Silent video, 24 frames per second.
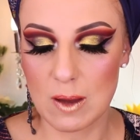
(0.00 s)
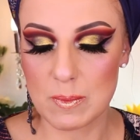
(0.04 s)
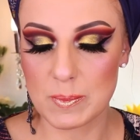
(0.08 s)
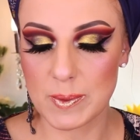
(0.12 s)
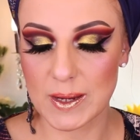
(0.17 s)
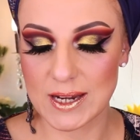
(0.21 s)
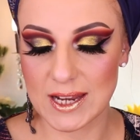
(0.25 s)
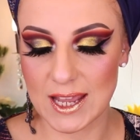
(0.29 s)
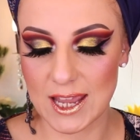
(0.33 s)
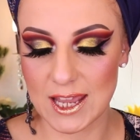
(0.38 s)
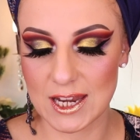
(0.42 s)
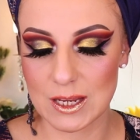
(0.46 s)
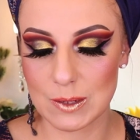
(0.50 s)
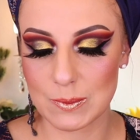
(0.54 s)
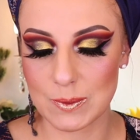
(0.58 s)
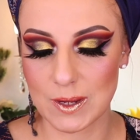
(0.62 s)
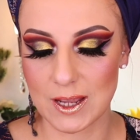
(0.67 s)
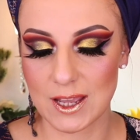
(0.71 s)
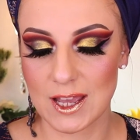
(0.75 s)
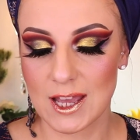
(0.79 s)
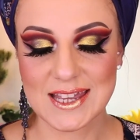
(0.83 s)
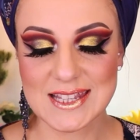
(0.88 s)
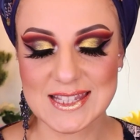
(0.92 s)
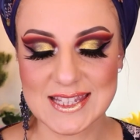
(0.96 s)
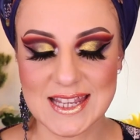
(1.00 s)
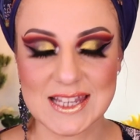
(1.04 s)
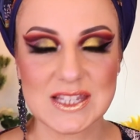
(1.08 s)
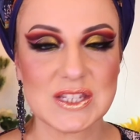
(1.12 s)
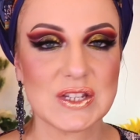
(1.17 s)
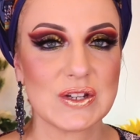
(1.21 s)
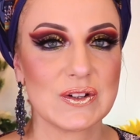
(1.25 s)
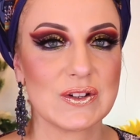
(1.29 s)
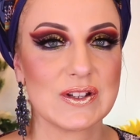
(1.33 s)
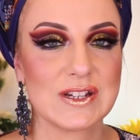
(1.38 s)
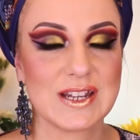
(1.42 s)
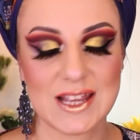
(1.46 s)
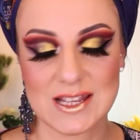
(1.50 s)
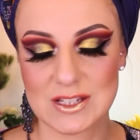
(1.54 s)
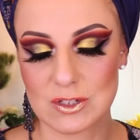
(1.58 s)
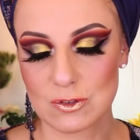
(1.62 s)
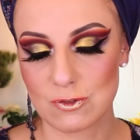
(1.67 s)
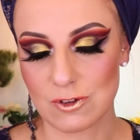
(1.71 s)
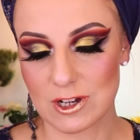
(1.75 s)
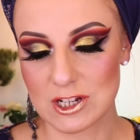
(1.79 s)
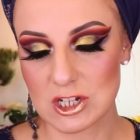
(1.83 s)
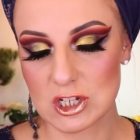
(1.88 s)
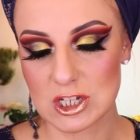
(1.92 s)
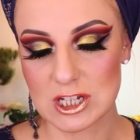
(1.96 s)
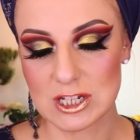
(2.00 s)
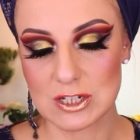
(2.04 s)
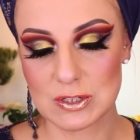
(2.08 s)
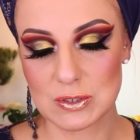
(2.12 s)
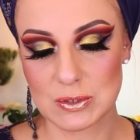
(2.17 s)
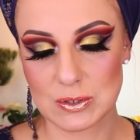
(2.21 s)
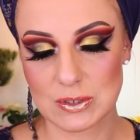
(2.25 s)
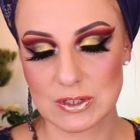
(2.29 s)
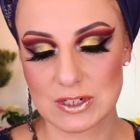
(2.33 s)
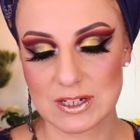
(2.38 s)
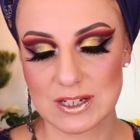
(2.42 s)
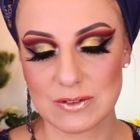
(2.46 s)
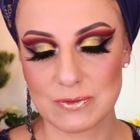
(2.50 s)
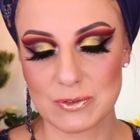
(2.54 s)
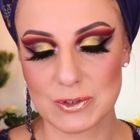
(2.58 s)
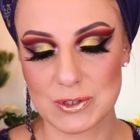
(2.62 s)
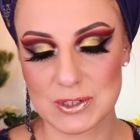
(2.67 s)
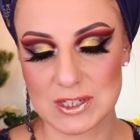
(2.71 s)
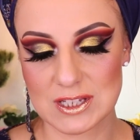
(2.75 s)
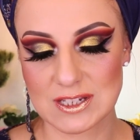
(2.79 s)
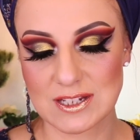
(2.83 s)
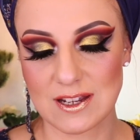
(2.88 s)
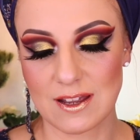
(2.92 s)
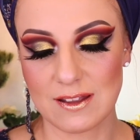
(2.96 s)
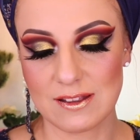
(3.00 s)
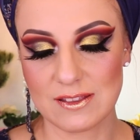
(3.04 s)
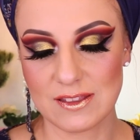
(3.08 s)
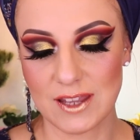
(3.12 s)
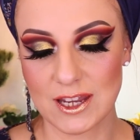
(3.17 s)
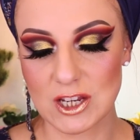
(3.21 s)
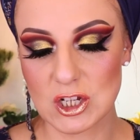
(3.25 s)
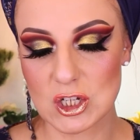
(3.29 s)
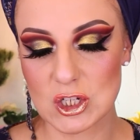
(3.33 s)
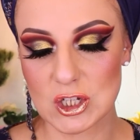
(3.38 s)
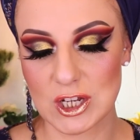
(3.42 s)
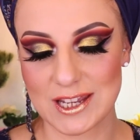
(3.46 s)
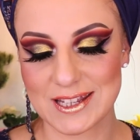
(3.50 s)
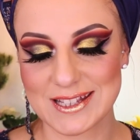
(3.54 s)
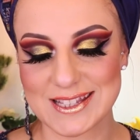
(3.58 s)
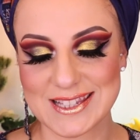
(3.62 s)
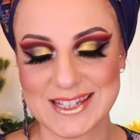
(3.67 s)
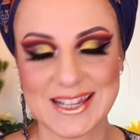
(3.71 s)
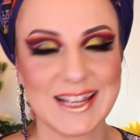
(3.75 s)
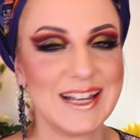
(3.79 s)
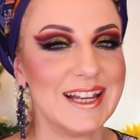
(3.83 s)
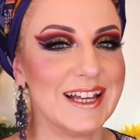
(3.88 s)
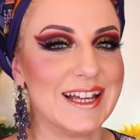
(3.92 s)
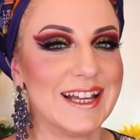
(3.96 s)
But anyway, it says here it has grungy, dirty, versatile 9 shades.